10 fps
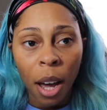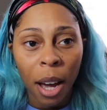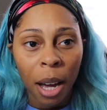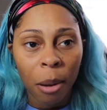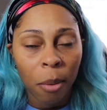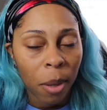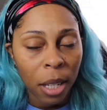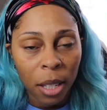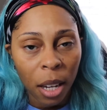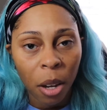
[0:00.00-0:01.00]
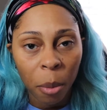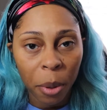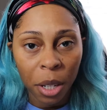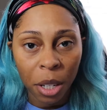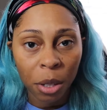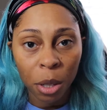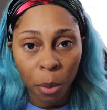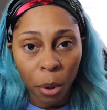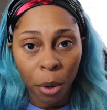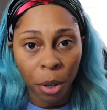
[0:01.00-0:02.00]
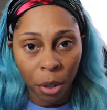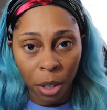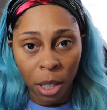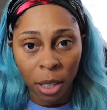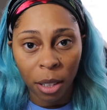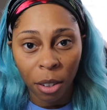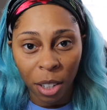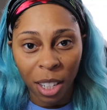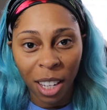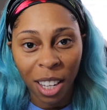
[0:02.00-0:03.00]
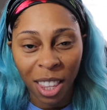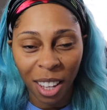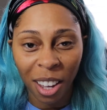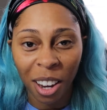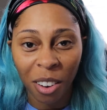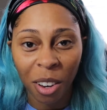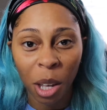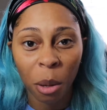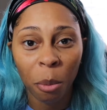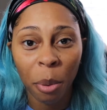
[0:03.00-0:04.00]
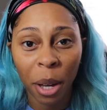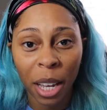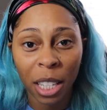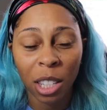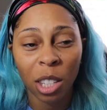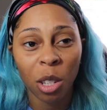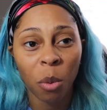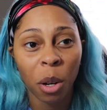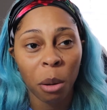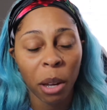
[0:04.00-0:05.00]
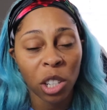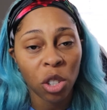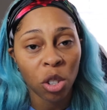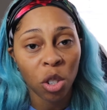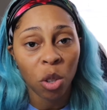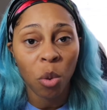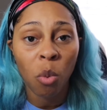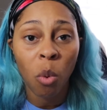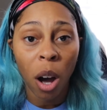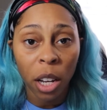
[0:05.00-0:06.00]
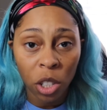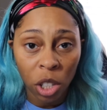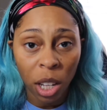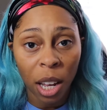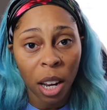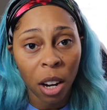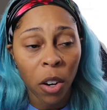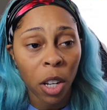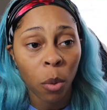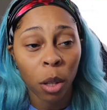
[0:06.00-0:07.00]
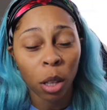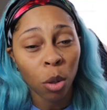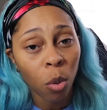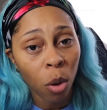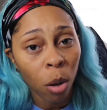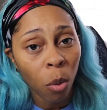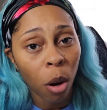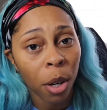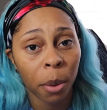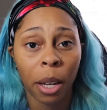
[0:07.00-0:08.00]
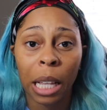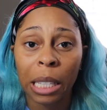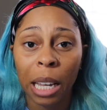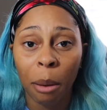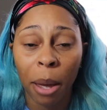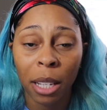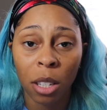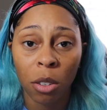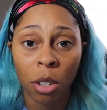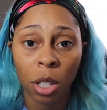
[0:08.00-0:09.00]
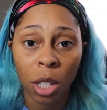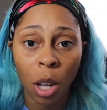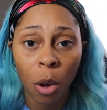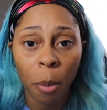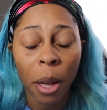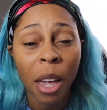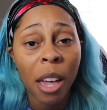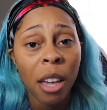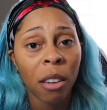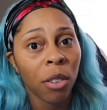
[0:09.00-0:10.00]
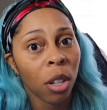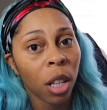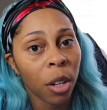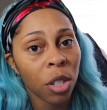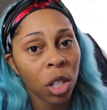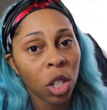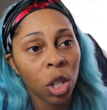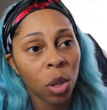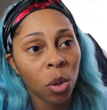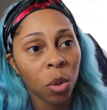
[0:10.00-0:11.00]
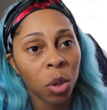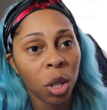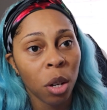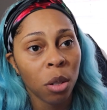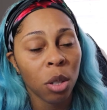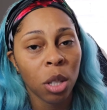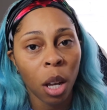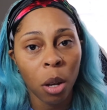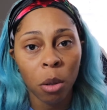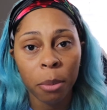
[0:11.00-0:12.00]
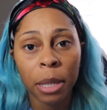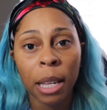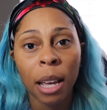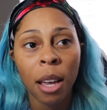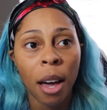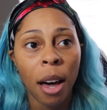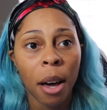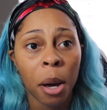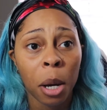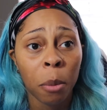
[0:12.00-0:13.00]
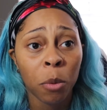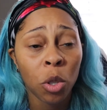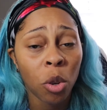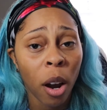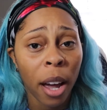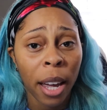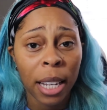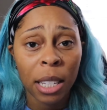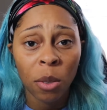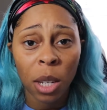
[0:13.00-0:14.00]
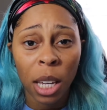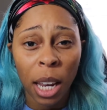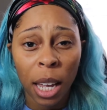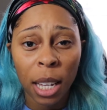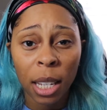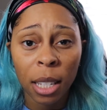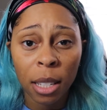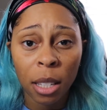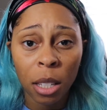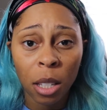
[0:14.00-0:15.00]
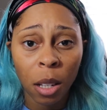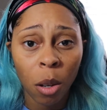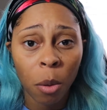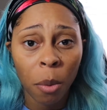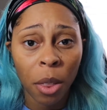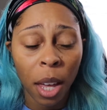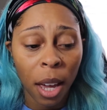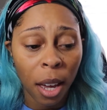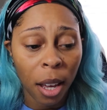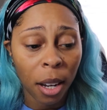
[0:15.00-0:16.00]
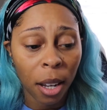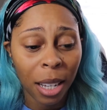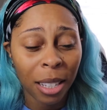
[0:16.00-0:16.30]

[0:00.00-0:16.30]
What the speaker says: I'm not saying go put Neosporin on the area, but you want to make sure you wash that area with lukewarm water and antibacterial soap. If you're allergic to certain soaps, Try to get a cleansing soap that